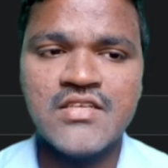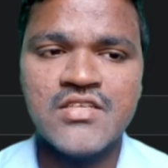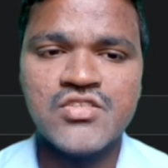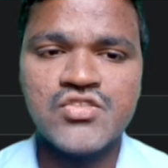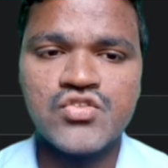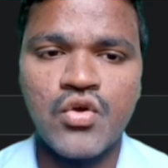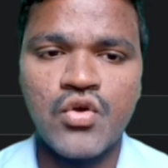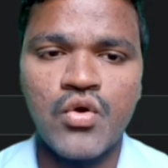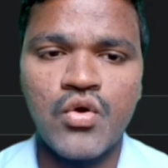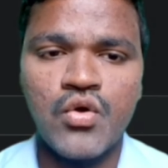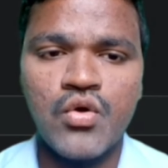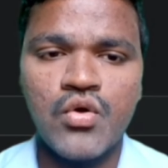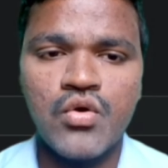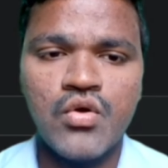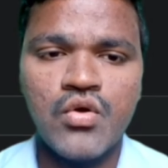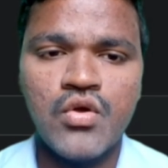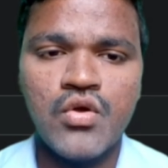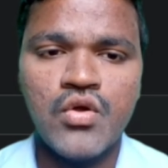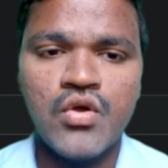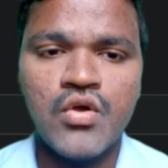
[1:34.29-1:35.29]

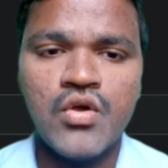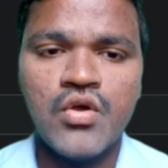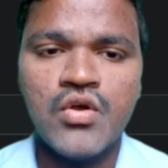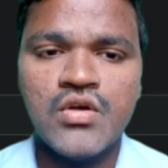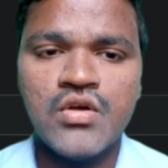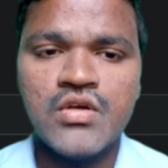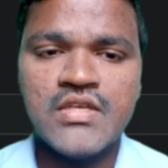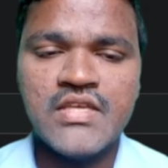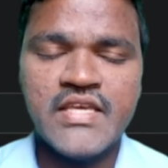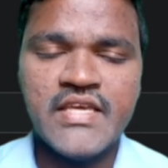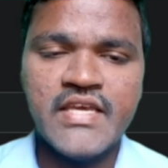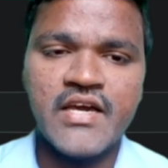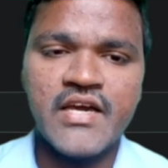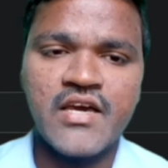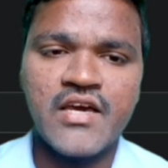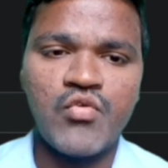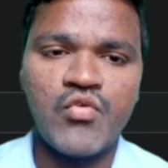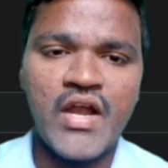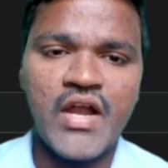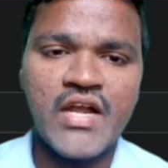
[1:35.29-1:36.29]
So
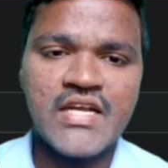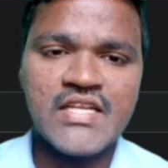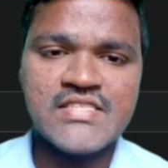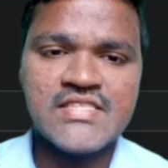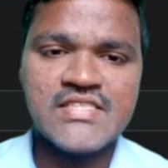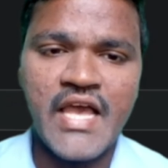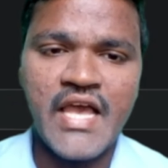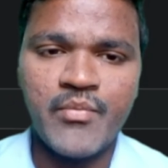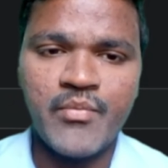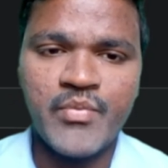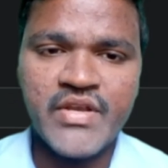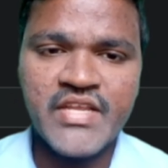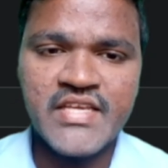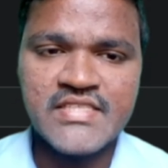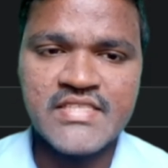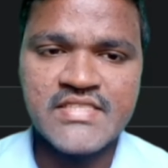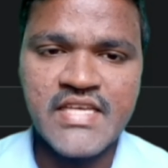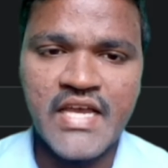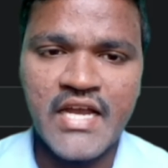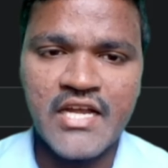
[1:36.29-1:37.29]
here what is
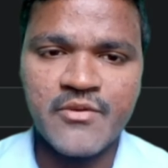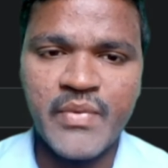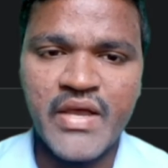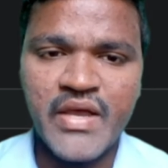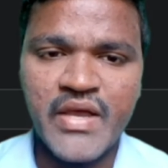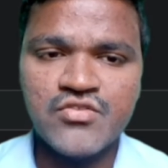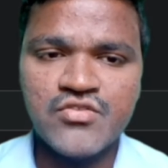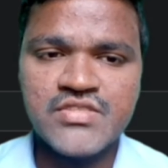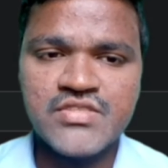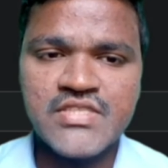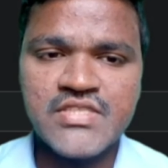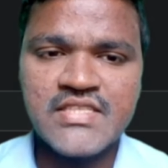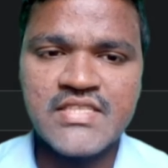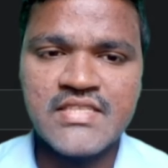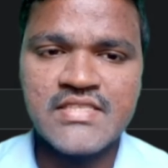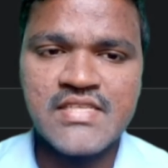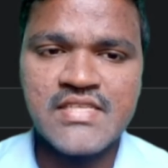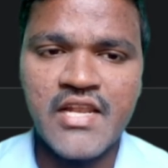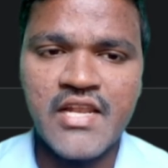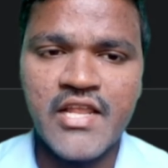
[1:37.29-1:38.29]
happening is that by using
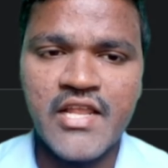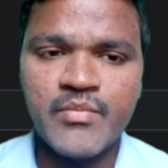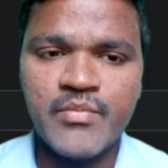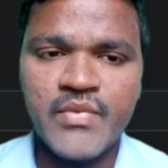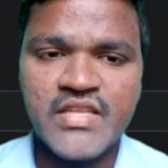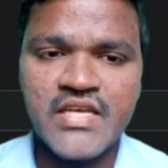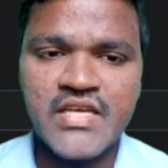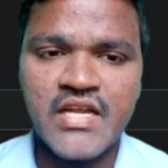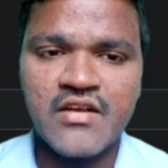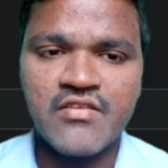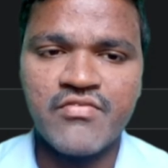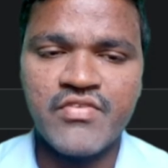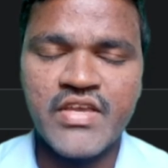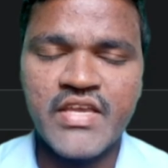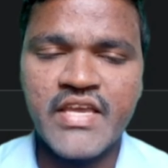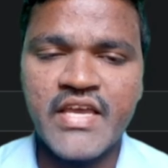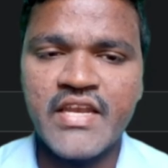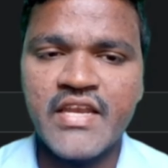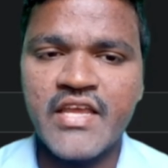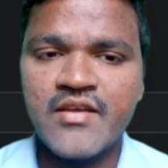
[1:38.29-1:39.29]
this len method
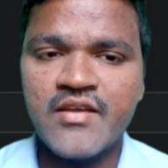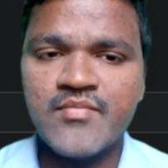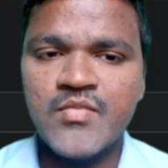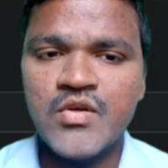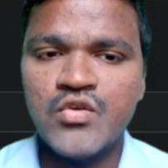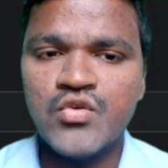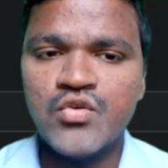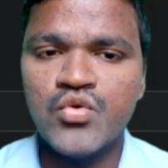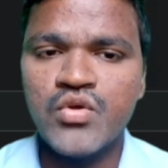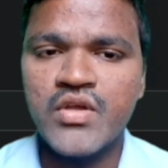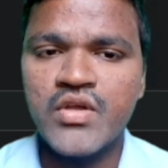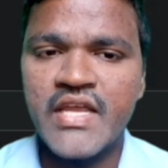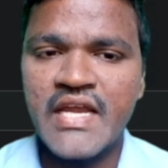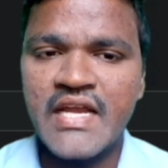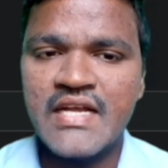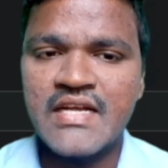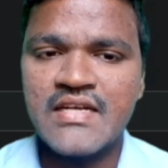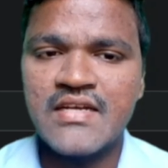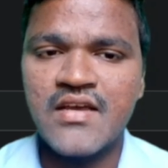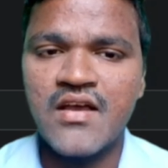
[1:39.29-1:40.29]
we can able to
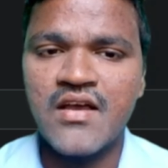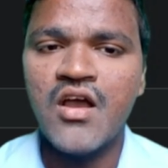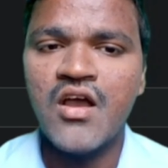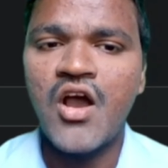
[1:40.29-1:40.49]
get